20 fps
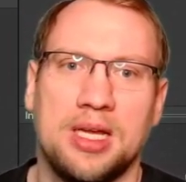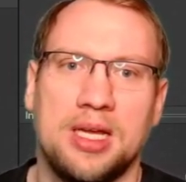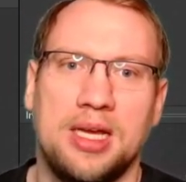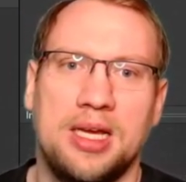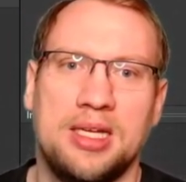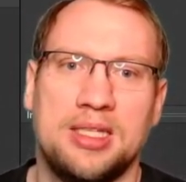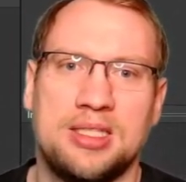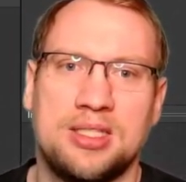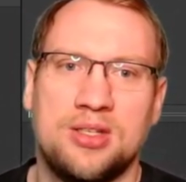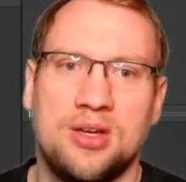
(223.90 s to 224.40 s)

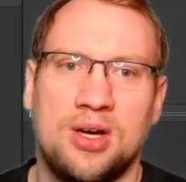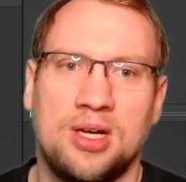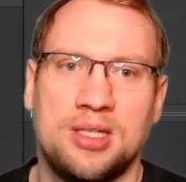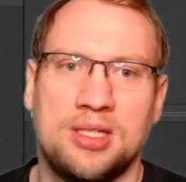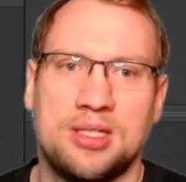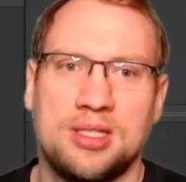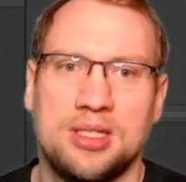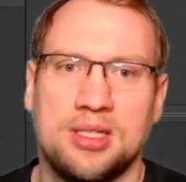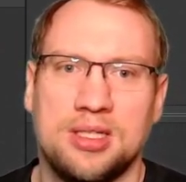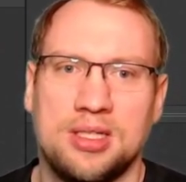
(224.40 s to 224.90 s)
it's
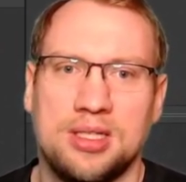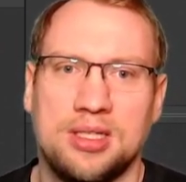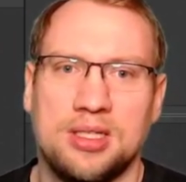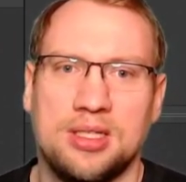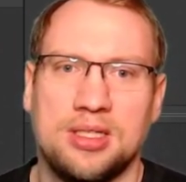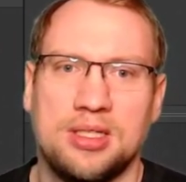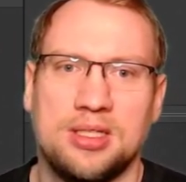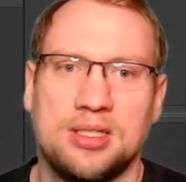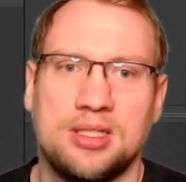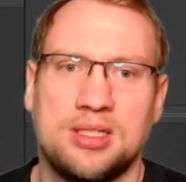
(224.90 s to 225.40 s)
got
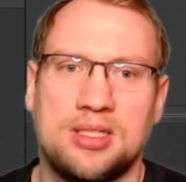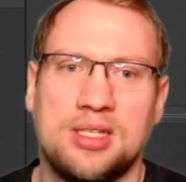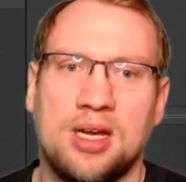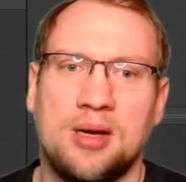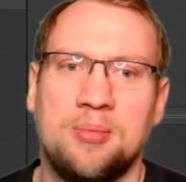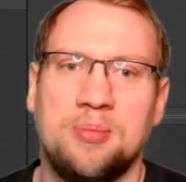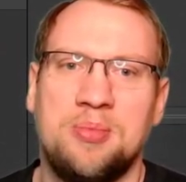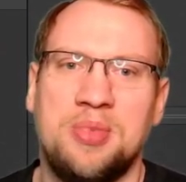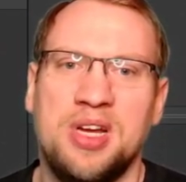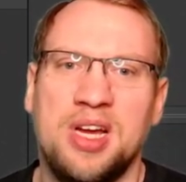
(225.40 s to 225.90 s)

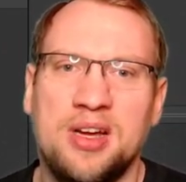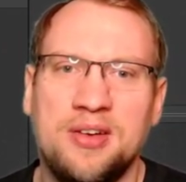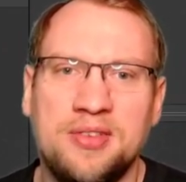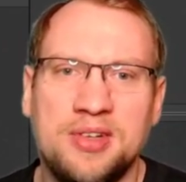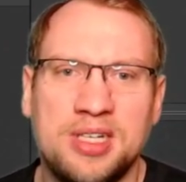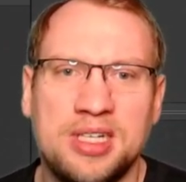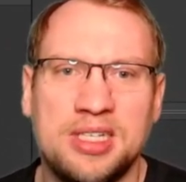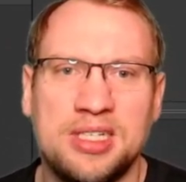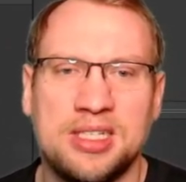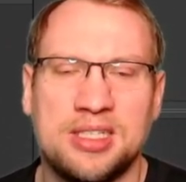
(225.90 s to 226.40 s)
some
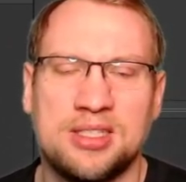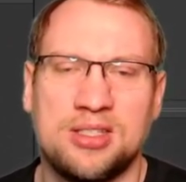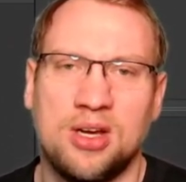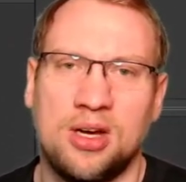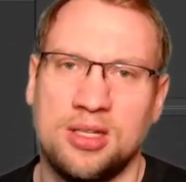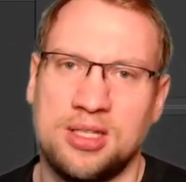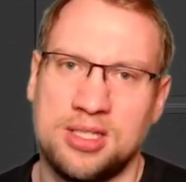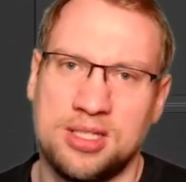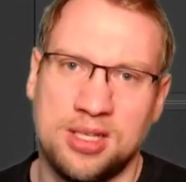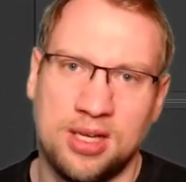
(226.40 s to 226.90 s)
pivot, it's
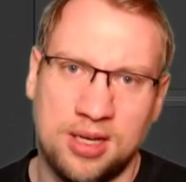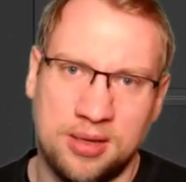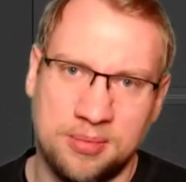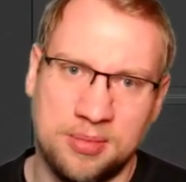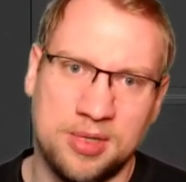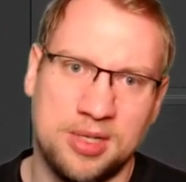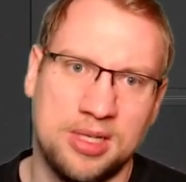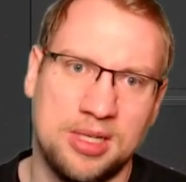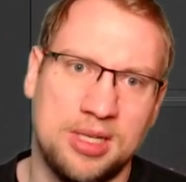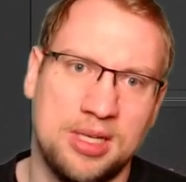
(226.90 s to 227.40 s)
got
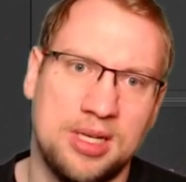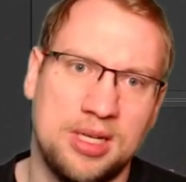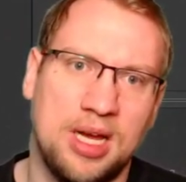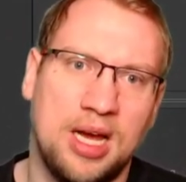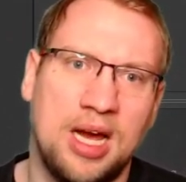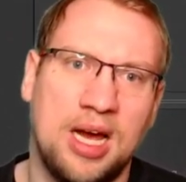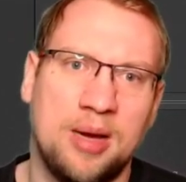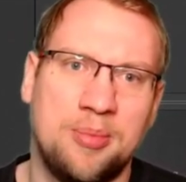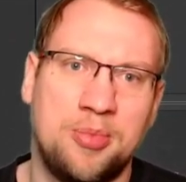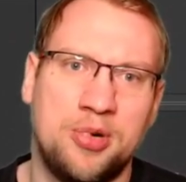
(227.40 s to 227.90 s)
some
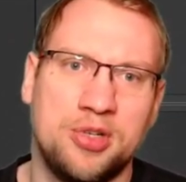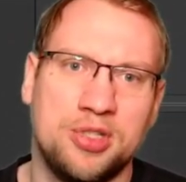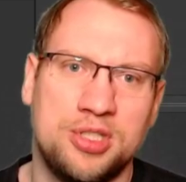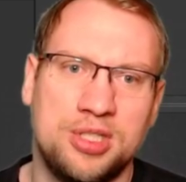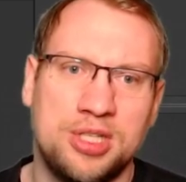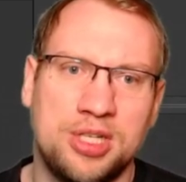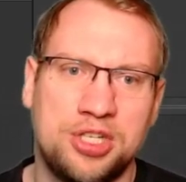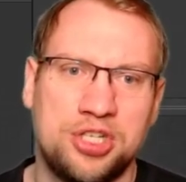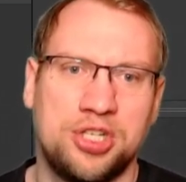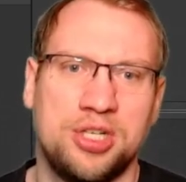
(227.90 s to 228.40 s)

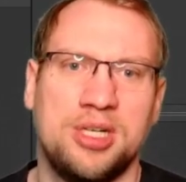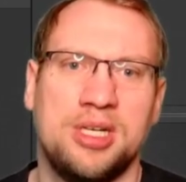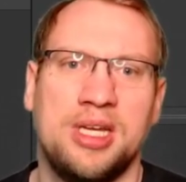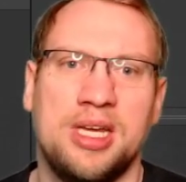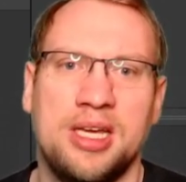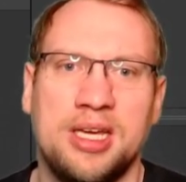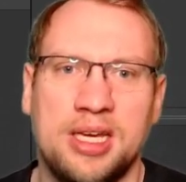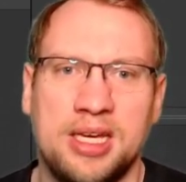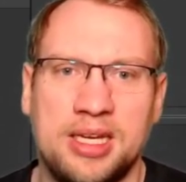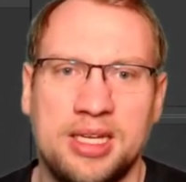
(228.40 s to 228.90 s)

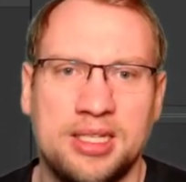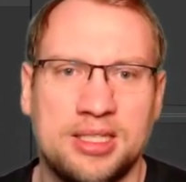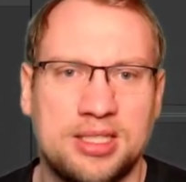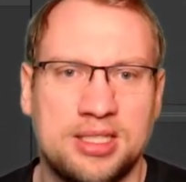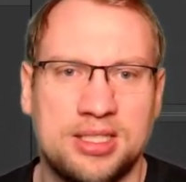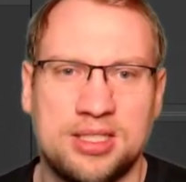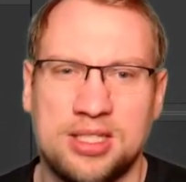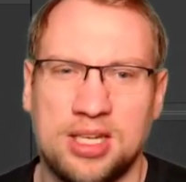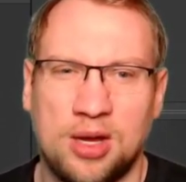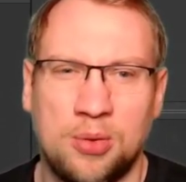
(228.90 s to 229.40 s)
positioning, it is
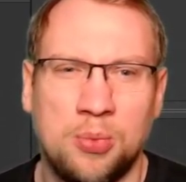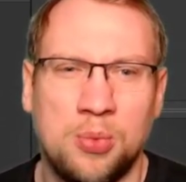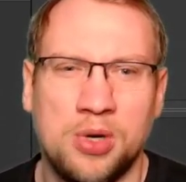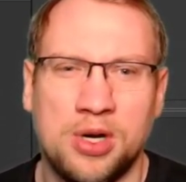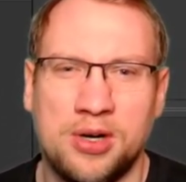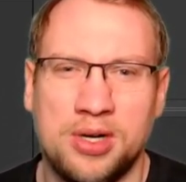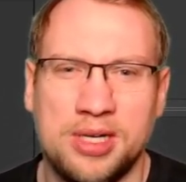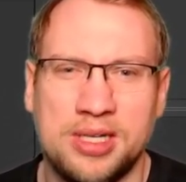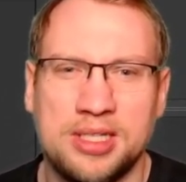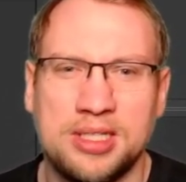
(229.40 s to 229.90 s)

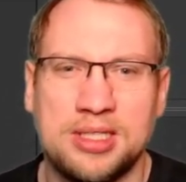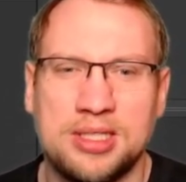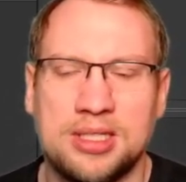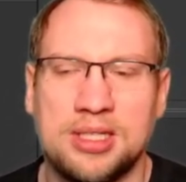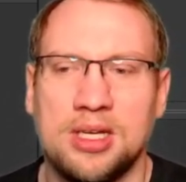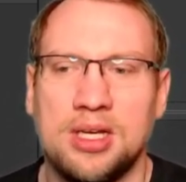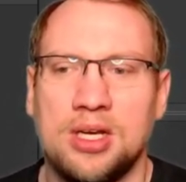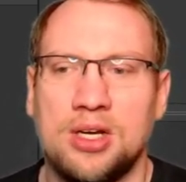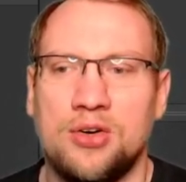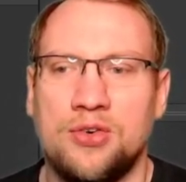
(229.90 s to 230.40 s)
somewhere. It is
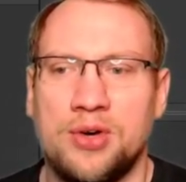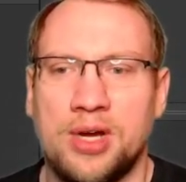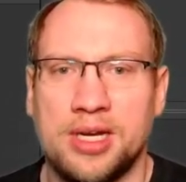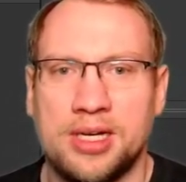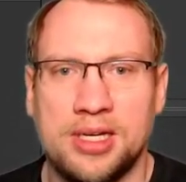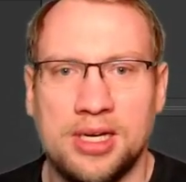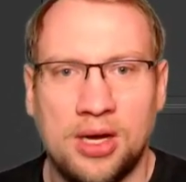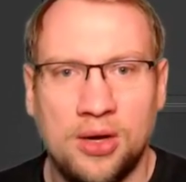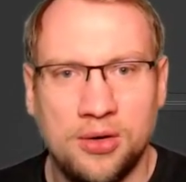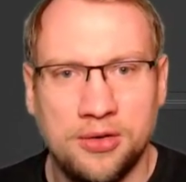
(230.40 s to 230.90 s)
right
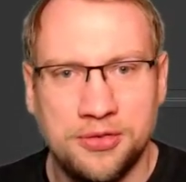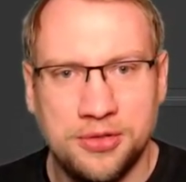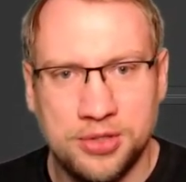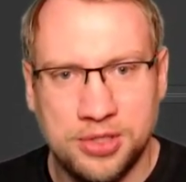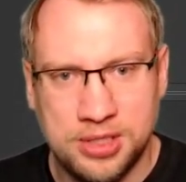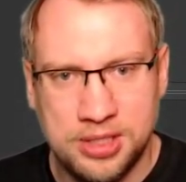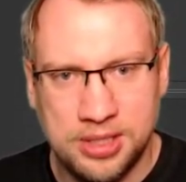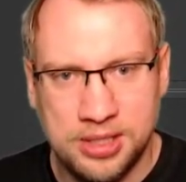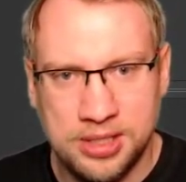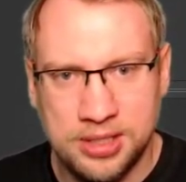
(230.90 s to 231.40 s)
now, if you
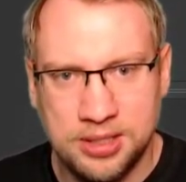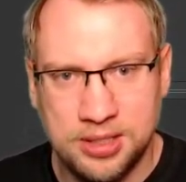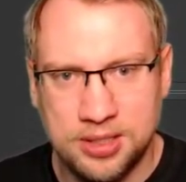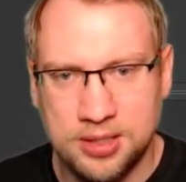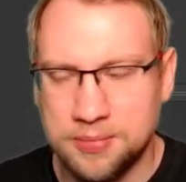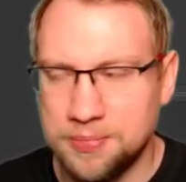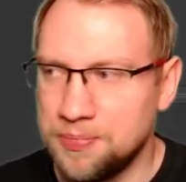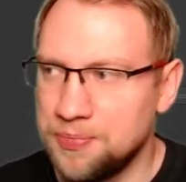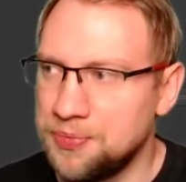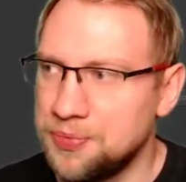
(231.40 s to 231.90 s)
see
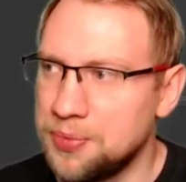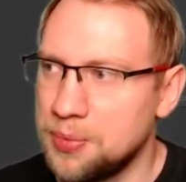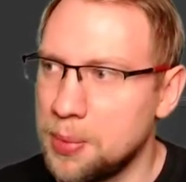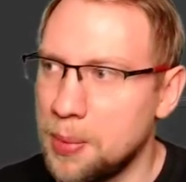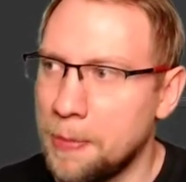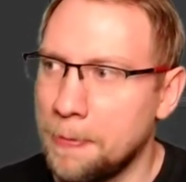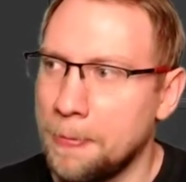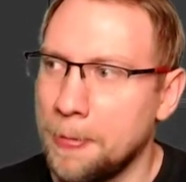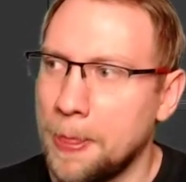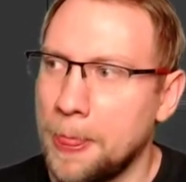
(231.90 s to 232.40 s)
this,
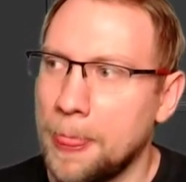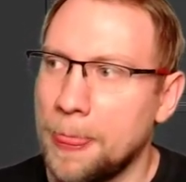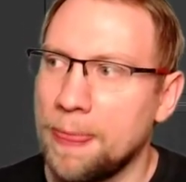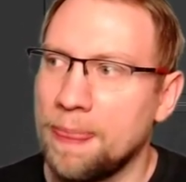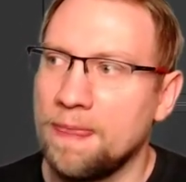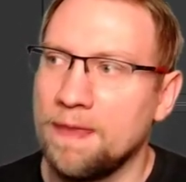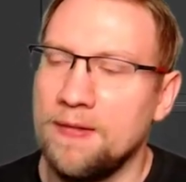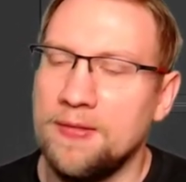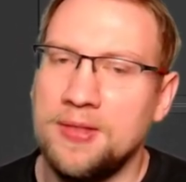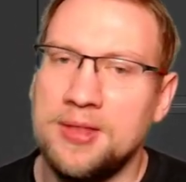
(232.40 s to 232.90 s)

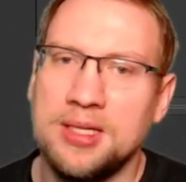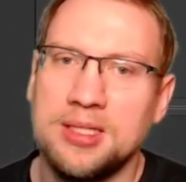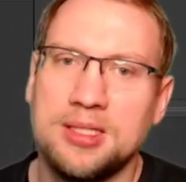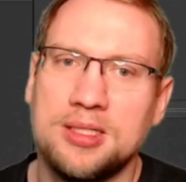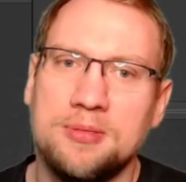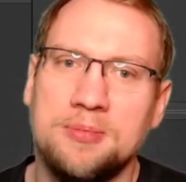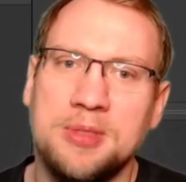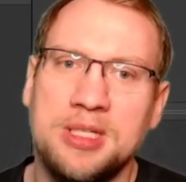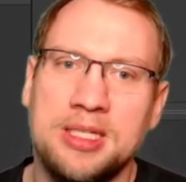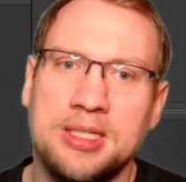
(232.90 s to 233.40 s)

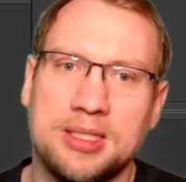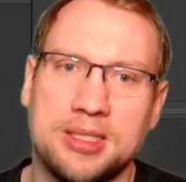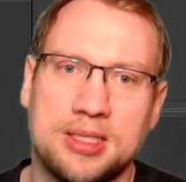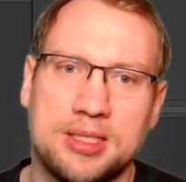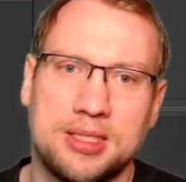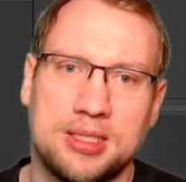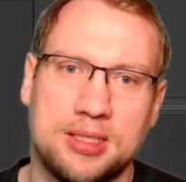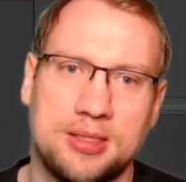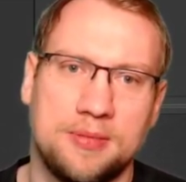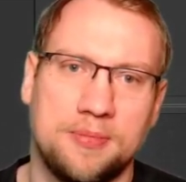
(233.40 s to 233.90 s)
this
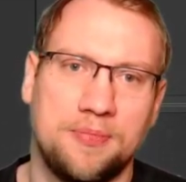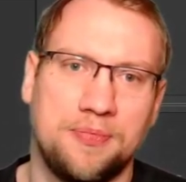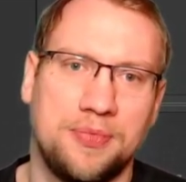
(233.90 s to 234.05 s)
means